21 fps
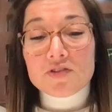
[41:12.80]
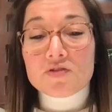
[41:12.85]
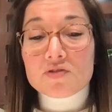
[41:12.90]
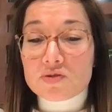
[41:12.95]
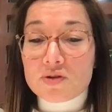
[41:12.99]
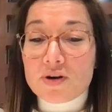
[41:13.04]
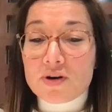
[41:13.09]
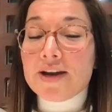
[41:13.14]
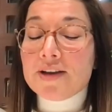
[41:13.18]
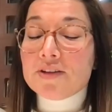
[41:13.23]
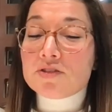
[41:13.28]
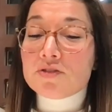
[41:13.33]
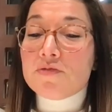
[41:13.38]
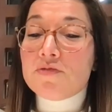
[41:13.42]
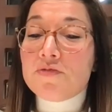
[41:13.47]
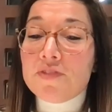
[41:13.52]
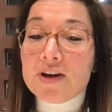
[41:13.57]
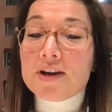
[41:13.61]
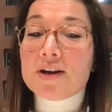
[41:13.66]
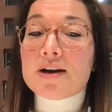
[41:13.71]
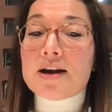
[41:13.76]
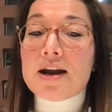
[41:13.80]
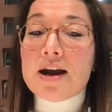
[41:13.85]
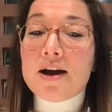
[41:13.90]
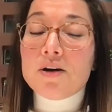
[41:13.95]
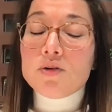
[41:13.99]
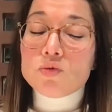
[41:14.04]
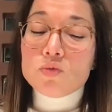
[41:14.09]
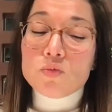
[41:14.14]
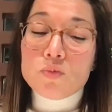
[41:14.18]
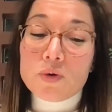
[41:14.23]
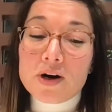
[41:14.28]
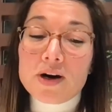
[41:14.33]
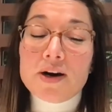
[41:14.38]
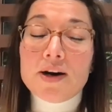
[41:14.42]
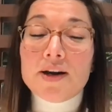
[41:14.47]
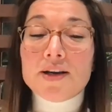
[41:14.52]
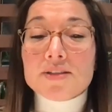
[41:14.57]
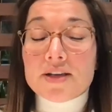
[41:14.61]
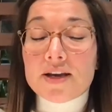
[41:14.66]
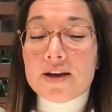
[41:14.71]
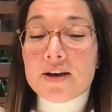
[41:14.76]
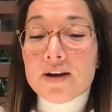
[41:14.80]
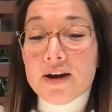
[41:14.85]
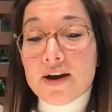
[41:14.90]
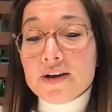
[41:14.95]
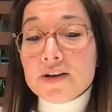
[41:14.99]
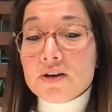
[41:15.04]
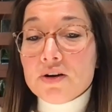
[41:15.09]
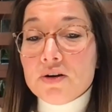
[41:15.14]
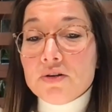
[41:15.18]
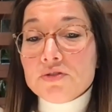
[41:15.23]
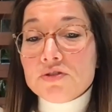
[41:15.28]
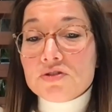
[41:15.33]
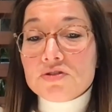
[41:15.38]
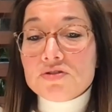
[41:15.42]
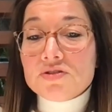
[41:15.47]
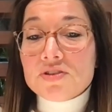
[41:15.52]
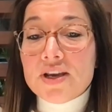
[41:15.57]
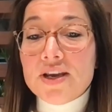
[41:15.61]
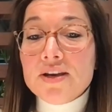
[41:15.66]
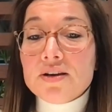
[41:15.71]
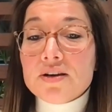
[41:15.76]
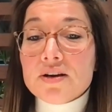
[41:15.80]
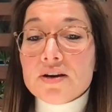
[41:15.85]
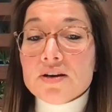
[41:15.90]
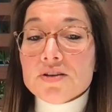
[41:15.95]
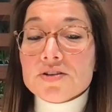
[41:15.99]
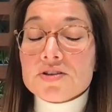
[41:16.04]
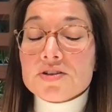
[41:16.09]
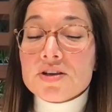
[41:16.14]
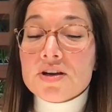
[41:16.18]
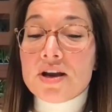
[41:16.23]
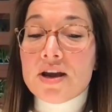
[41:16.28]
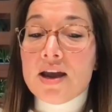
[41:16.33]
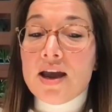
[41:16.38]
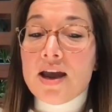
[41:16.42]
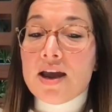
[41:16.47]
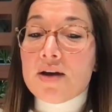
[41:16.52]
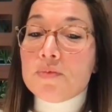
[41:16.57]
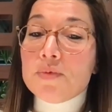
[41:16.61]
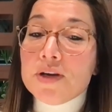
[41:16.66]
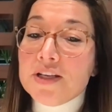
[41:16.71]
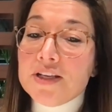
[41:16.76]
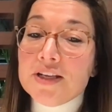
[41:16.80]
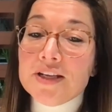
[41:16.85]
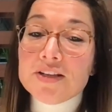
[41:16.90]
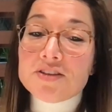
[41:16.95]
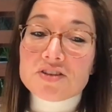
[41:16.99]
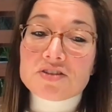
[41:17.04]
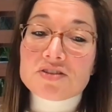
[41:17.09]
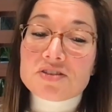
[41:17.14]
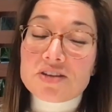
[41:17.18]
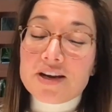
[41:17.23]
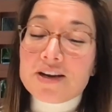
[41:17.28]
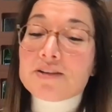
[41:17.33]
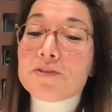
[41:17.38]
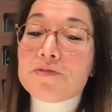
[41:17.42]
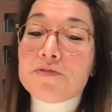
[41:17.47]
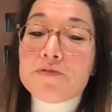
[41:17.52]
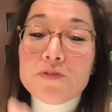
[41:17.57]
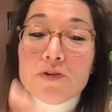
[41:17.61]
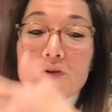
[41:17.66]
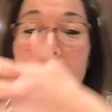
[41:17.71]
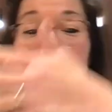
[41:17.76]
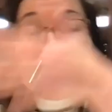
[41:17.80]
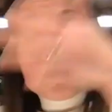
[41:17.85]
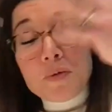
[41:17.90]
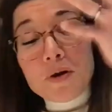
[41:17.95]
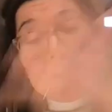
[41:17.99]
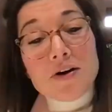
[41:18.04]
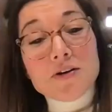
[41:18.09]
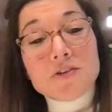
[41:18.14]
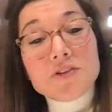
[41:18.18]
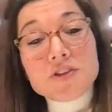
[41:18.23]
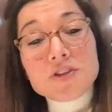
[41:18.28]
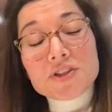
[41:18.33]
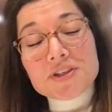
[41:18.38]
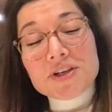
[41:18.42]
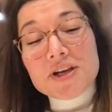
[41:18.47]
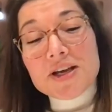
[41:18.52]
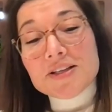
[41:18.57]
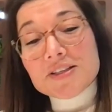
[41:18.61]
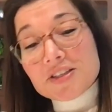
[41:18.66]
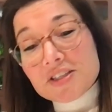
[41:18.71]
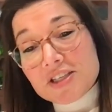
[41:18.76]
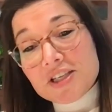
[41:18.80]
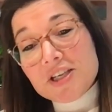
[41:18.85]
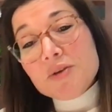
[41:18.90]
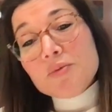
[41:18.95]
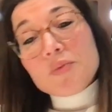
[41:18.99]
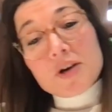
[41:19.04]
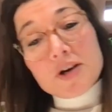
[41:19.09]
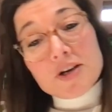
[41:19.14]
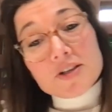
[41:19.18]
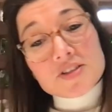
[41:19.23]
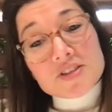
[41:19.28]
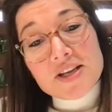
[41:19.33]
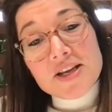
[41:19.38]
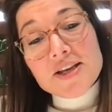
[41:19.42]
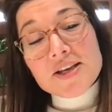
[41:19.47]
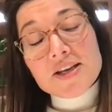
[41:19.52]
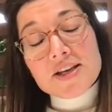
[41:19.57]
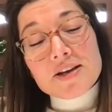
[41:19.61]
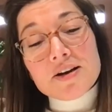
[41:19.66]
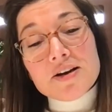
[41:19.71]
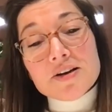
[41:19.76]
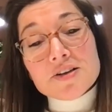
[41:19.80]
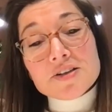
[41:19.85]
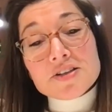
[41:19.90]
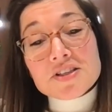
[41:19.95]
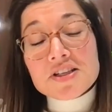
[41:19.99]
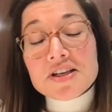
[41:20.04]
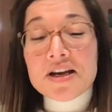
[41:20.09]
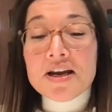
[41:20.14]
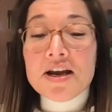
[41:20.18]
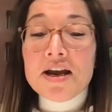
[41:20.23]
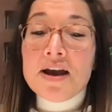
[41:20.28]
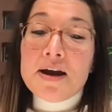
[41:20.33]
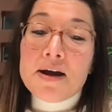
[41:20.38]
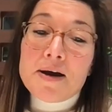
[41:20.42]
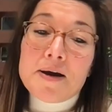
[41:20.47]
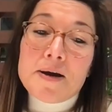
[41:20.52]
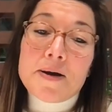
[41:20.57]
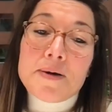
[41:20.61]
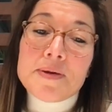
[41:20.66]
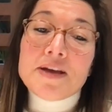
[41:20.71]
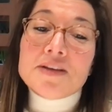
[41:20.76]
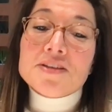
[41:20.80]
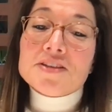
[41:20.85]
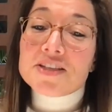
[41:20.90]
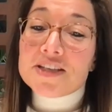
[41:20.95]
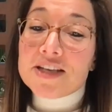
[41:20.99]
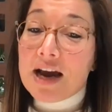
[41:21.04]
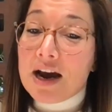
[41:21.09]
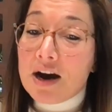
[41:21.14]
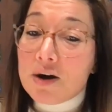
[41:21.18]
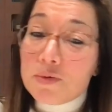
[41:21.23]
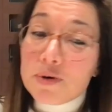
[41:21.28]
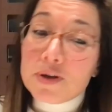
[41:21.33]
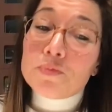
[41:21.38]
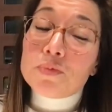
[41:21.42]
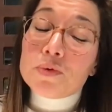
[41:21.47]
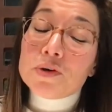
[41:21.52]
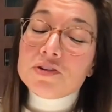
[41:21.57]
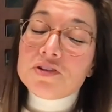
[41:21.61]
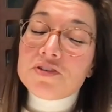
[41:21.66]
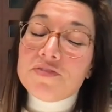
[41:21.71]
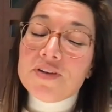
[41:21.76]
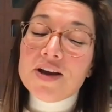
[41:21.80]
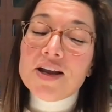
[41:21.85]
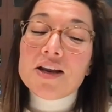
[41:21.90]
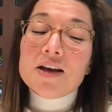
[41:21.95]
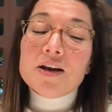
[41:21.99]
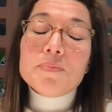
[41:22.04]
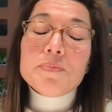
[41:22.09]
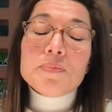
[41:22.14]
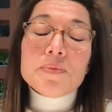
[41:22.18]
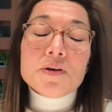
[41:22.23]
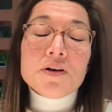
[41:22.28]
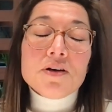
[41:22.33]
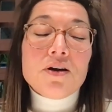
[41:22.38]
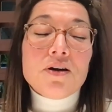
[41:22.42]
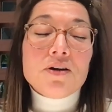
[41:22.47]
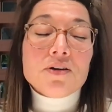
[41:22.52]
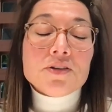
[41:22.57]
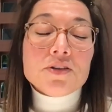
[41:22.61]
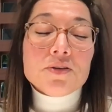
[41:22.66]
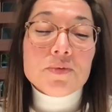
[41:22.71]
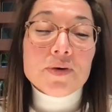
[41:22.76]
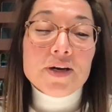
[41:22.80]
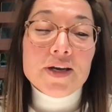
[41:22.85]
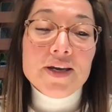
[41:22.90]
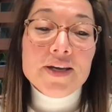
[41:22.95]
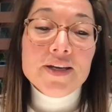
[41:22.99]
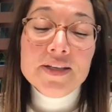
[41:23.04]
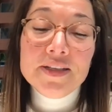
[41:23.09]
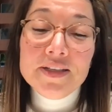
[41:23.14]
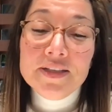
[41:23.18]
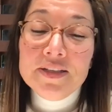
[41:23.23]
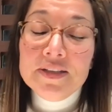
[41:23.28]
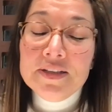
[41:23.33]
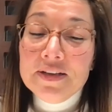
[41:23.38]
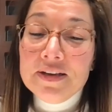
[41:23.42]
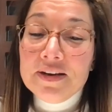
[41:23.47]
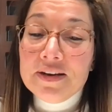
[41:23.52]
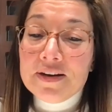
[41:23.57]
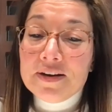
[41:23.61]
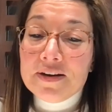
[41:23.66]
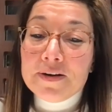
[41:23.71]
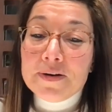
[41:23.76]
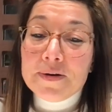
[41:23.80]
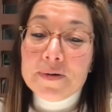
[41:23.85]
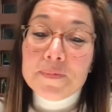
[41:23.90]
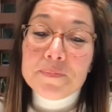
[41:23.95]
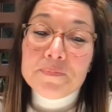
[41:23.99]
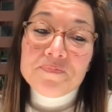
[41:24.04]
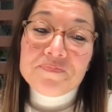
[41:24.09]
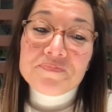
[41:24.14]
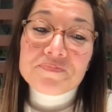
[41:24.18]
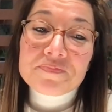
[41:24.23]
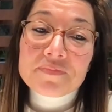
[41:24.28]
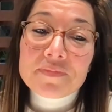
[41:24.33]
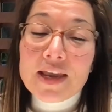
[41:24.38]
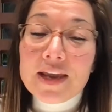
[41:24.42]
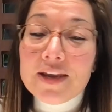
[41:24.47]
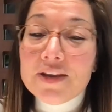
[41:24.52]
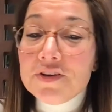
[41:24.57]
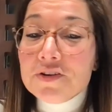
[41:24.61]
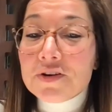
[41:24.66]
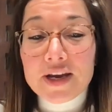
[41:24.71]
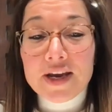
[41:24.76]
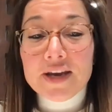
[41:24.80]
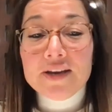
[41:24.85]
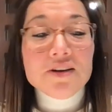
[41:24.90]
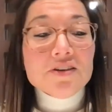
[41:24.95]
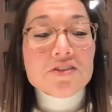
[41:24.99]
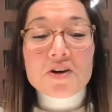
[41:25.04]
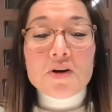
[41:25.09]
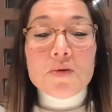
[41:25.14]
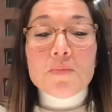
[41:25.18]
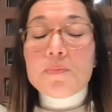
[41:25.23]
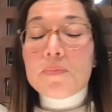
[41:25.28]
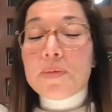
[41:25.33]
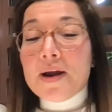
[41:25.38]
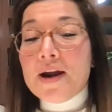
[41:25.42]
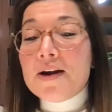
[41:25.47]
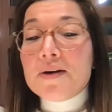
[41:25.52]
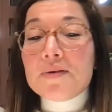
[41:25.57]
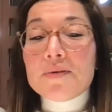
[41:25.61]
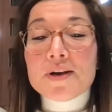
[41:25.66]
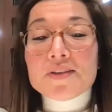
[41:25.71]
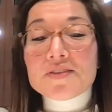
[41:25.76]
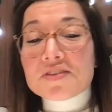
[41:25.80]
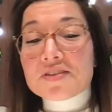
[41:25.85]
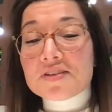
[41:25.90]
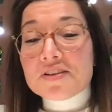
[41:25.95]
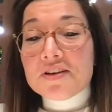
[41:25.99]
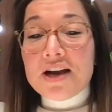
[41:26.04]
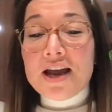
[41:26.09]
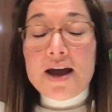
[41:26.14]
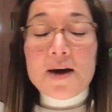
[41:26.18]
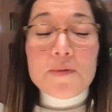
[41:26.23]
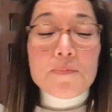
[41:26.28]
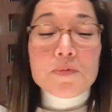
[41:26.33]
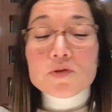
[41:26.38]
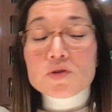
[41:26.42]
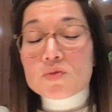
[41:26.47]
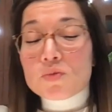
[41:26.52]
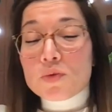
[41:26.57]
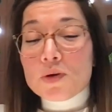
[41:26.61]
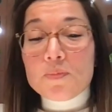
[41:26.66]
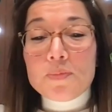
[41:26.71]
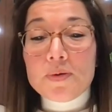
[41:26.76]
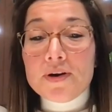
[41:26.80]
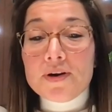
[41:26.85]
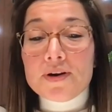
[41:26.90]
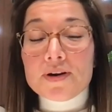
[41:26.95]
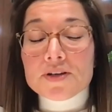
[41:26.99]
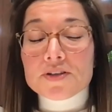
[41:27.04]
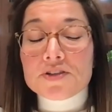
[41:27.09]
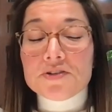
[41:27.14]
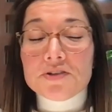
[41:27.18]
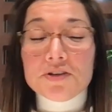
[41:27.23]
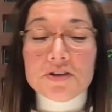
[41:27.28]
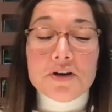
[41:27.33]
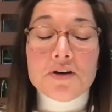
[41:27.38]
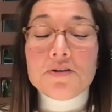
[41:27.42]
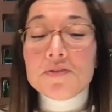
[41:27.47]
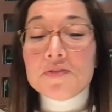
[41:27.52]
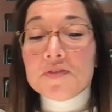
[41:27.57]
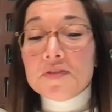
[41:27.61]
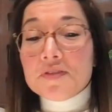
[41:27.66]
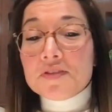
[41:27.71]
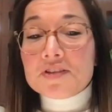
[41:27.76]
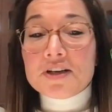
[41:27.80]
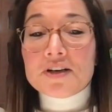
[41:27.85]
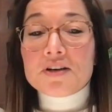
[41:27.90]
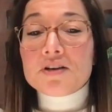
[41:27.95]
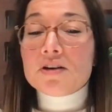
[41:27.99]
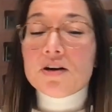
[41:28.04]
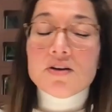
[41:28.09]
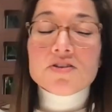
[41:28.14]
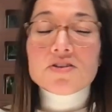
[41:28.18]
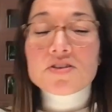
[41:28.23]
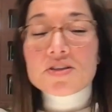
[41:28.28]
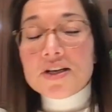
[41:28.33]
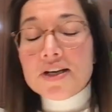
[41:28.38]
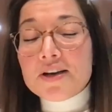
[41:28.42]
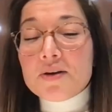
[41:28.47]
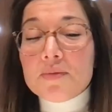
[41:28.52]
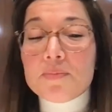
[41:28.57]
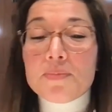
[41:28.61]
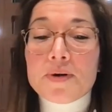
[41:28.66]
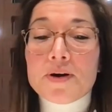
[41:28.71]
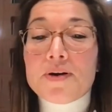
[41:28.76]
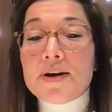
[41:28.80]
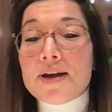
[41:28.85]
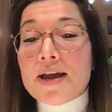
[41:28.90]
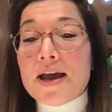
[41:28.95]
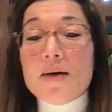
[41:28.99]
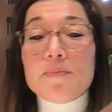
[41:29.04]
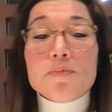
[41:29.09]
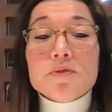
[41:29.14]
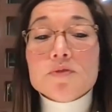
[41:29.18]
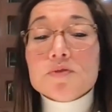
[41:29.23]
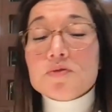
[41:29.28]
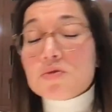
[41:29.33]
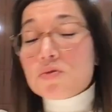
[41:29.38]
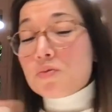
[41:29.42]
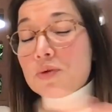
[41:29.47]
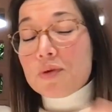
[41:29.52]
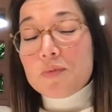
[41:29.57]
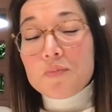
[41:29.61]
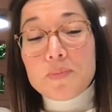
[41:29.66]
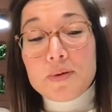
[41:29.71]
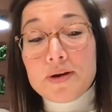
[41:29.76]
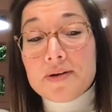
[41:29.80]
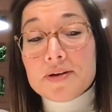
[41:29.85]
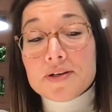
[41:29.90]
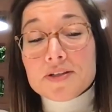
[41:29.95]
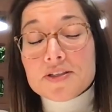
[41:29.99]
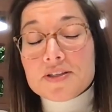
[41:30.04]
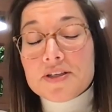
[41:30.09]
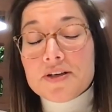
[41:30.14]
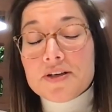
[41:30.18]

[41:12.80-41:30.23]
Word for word: trying to figure out where is A I going to take us, and we need to take the full plunge and see where it's taking us. Uh, and see how it will develop along the way. Um, and you cannot compare it apples with pears, you know. Mm-hmm. They're constantly comparing apples with pears